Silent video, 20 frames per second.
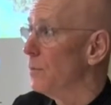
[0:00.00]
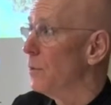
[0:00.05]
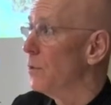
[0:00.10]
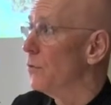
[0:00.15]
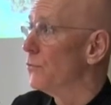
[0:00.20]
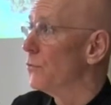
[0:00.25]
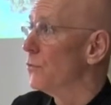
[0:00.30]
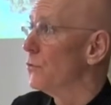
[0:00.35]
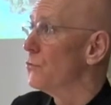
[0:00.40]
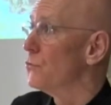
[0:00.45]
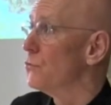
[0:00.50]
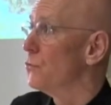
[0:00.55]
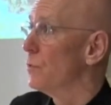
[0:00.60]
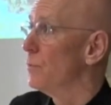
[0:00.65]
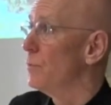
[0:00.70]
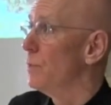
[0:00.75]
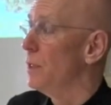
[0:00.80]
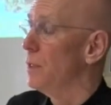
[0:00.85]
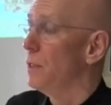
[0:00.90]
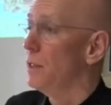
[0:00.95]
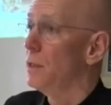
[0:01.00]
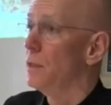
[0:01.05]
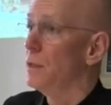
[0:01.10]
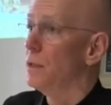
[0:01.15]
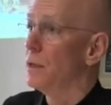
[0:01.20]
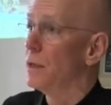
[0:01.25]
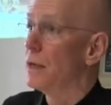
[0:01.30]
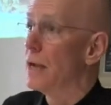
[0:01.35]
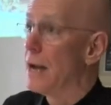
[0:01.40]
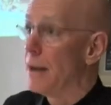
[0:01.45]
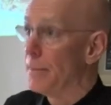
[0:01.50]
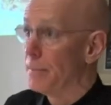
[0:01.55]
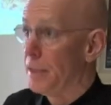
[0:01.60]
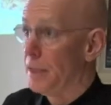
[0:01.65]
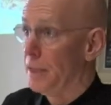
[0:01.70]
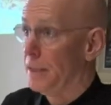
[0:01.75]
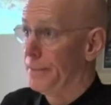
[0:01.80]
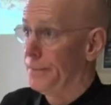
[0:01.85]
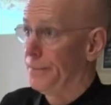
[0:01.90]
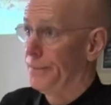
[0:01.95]
of Mosul should be
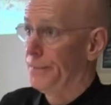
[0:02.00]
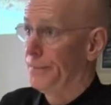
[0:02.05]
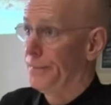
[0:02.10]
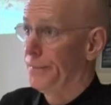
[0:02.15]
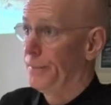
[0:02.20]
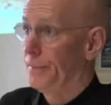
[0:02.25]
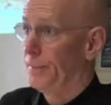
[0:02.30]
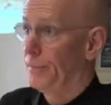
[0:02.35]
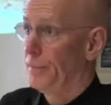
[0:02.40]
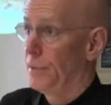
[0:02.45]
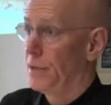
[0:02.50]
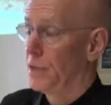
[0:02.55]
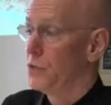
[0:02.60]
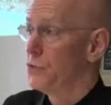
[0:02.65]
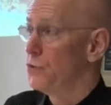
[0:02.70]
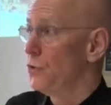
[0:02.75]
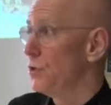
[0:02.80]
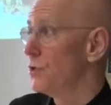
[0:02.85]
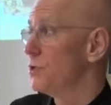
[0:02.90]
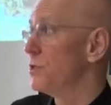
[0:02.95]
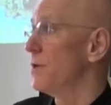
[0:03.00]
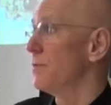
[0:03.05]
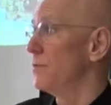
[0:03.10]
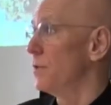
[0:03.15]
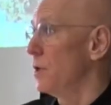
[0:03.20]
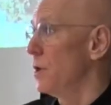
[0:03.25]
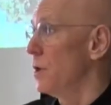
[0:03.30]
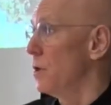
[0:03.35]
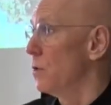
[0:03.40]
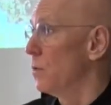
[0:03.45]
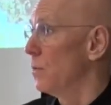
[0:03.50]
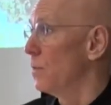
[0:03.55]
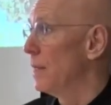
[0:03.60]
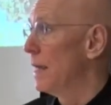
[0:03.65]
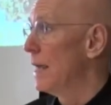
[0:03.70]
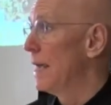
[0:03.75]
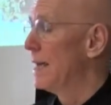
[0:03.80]
copied because you just never know.